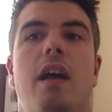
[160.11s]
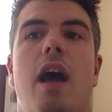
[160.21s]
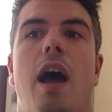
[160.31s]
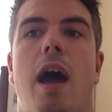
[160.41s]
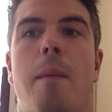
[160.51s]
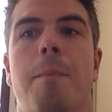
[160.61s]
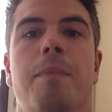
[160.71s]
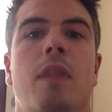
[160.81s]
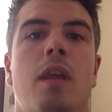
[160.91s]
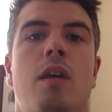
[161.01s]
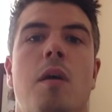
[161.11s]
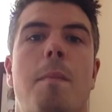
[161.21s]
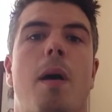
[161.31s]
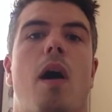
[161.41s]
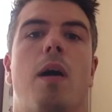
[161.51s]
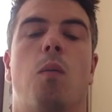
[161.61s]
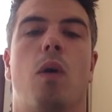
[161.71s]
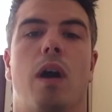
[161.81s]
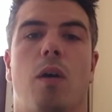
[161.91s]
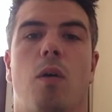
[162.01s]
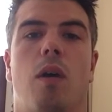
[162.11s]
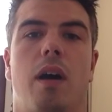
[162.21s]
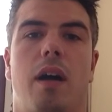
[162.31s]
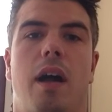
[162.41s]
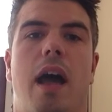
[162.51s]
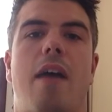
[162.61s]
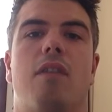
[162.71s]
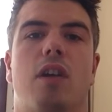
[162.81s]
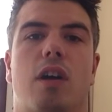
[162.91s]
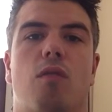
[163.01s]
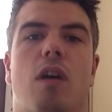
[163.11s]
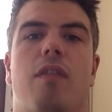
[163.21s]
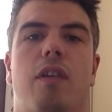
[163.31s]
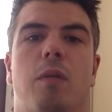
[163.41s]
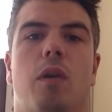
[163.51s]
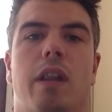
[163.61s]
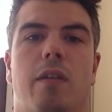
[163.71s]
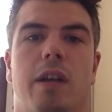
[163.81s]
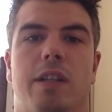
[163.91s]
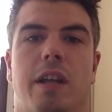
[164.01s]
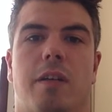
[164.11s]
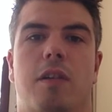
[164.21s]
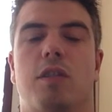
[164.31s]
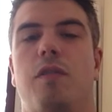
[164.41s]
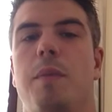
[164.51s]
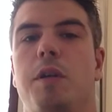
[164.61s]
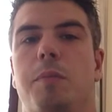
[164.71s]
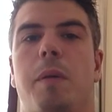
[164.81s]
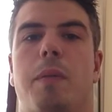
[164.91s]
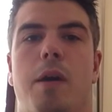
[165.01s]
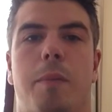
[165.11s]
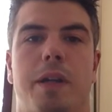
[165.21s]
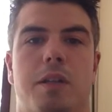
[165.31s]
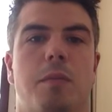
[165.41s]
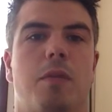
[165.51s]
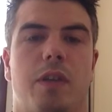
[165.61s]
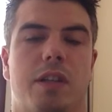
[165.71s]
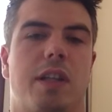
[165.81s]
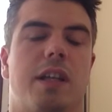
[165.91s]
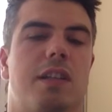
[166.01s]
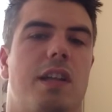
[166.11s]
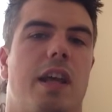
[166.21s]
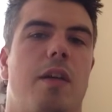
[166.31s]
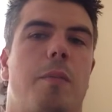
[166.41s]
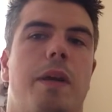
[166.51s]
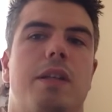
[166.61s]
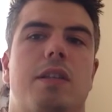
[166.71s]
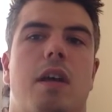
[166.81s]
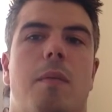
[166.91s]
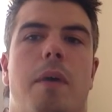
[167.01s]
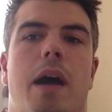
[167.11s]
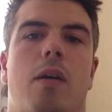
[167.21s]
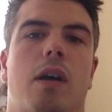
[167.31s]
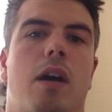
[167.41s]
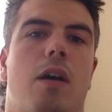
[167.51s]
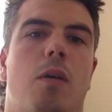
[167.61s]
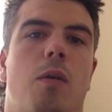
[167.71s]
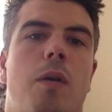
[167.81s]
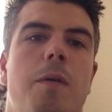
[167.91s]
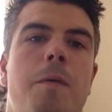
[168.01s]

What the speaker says: but I will have a lock at roughly what they're eating, because for most people there'll be some obvious things in there. There'll be some alcohol,